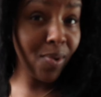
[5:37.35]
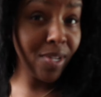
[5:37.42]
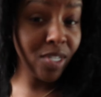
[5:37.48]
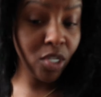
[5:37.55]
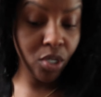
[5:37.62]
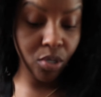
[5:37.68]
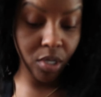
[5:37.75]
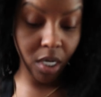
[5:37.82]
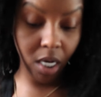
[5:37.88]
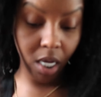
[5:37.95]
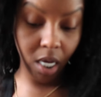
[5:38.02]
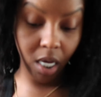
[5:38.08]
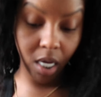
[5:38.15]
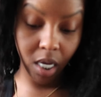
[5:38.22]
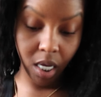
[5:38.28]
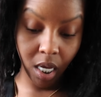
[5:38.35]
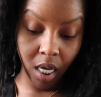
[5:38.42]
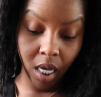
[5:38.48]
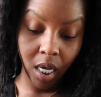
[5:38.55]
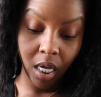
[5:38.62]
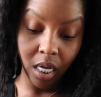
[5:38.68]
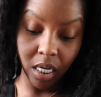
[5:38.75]
want to do today
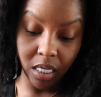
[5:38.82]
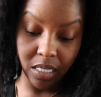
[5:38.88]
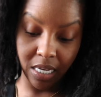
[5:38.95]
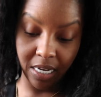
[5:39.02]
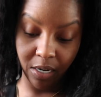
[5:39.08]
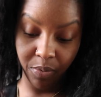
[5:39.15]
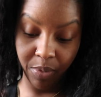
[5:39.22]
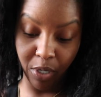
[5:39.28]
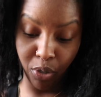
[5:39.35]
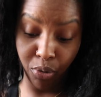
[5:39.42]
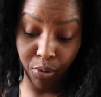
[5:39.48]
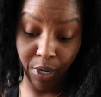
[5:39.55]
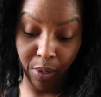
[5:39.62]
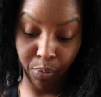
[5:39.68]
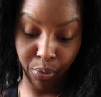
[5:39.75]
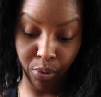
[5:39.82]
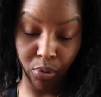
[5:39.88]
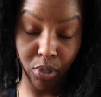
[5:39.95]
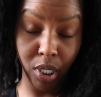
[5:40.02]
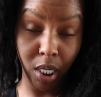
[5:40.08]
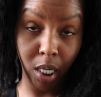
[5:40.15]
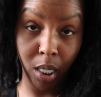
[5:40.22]
because that'll be great
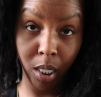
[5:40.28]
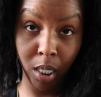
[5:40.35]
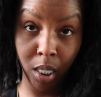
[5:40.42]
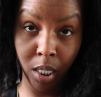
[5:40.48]
protein.